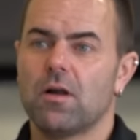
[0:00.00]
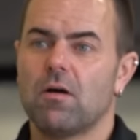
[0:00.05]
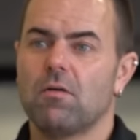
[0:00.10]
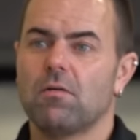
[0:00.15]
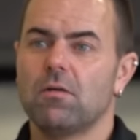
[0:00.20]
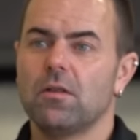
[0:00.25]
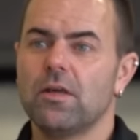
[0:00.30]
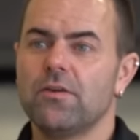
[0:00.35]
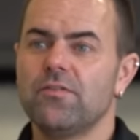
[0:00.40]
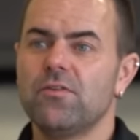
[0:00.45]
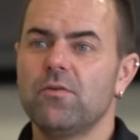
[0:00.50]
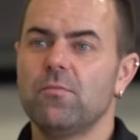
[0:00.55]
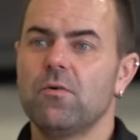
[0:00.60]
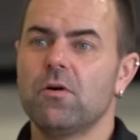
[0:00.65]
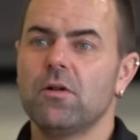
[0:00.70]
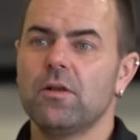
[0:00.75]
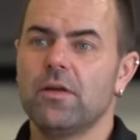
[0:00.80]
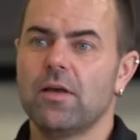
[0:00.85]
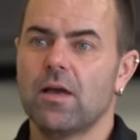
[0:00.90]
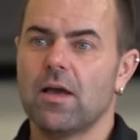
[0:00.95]
our LIQUI
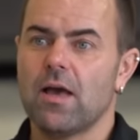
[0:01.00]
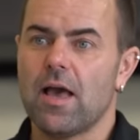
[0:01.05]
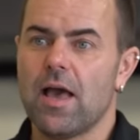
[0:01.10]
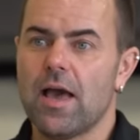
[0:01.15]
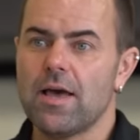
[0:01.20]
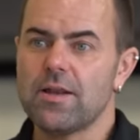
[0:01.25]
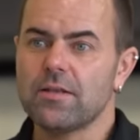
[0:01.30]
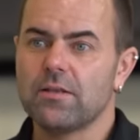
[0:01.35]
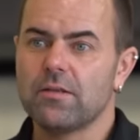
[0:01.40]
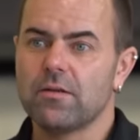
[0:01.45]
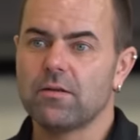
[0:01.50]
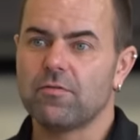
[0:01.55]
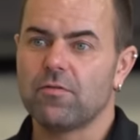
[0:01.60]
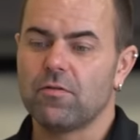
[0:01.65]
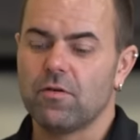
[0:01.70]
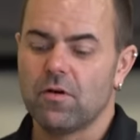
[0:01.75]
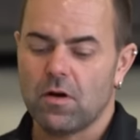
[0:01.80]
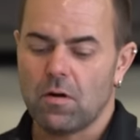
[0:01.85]
MOLY additive